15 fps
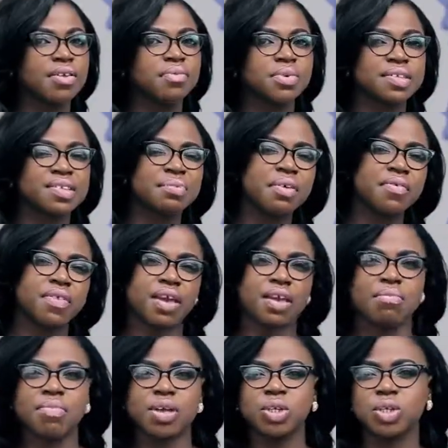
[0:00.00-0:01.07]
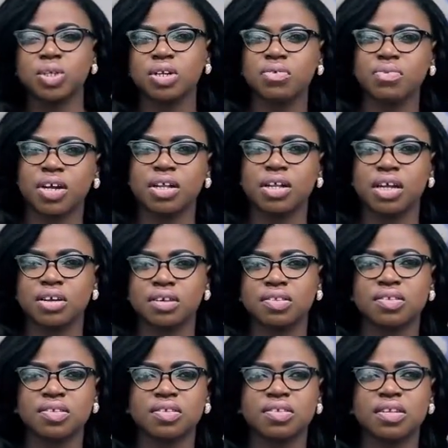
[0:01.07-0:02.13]
then with some of the menstrual
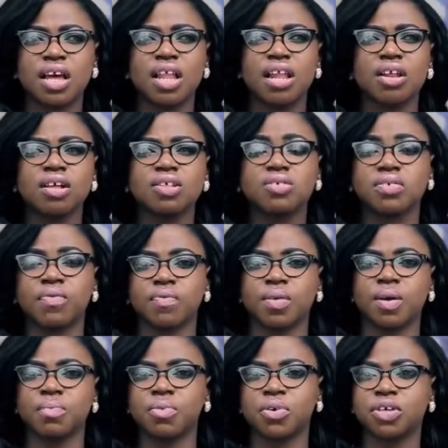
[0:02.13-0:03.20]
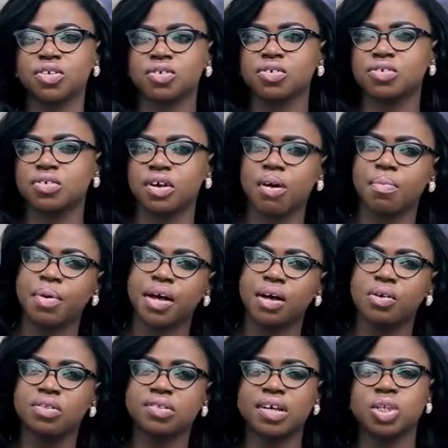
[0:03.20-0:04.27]
irregularities, there are lots of them. We're just going to talk
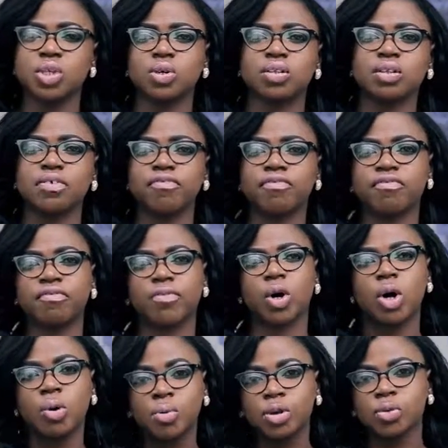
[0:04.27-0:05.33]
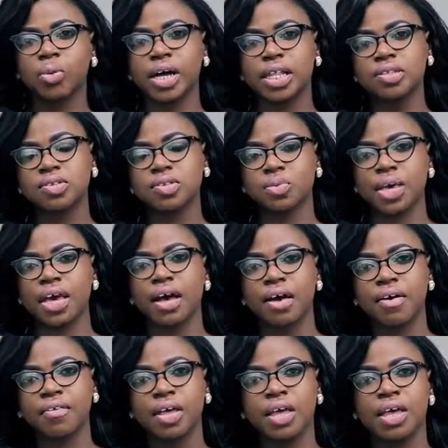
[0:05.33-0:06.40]
about or touch on the common ones we
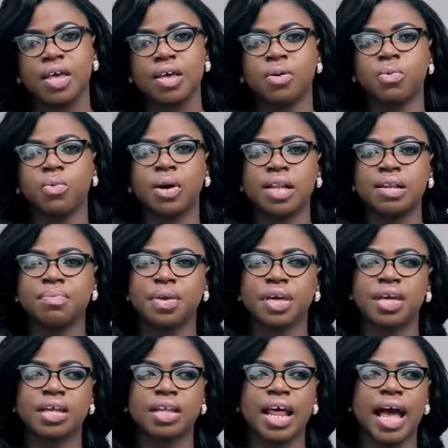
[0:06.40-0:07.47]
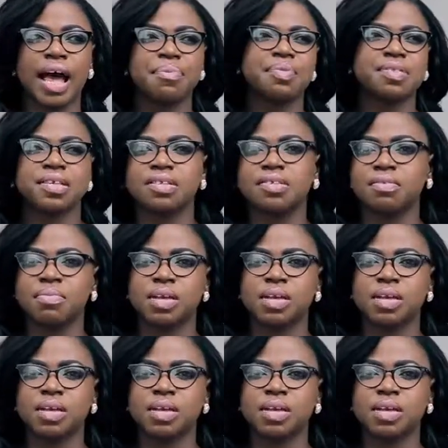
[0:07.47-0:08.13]
have. One being absent